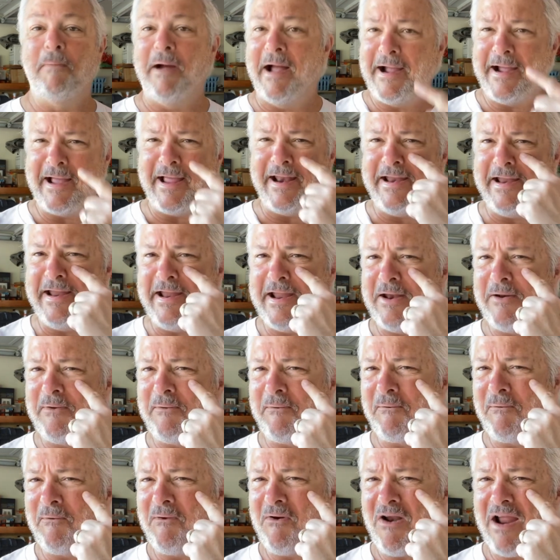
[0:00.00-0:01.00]
I got hit
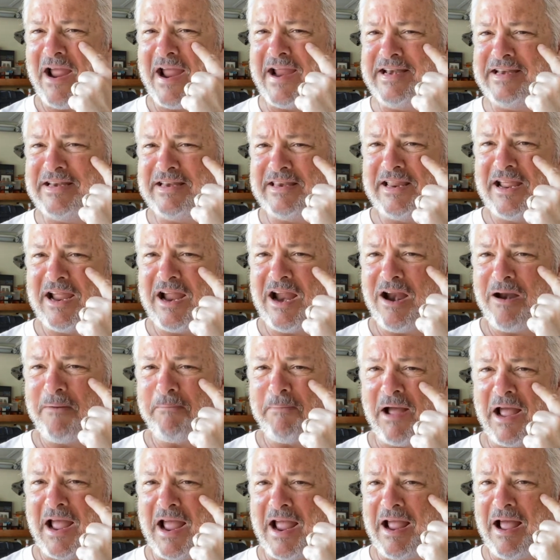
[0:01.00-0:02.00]
right there
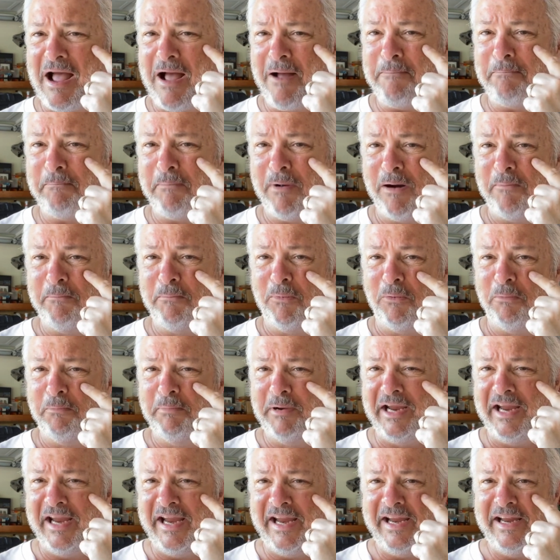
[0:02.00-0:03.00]
by a
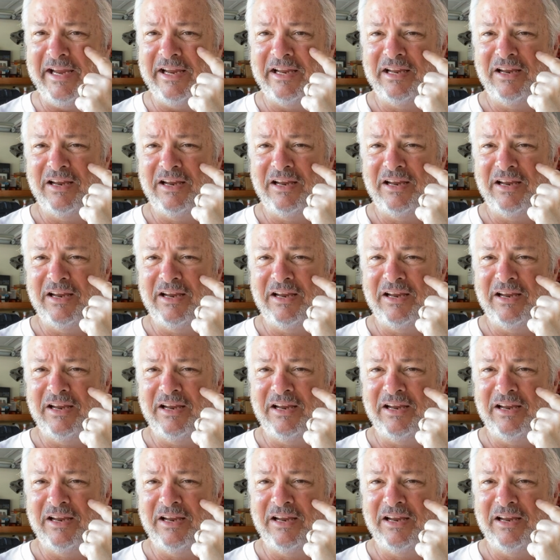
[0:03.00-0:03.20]
bumblebee.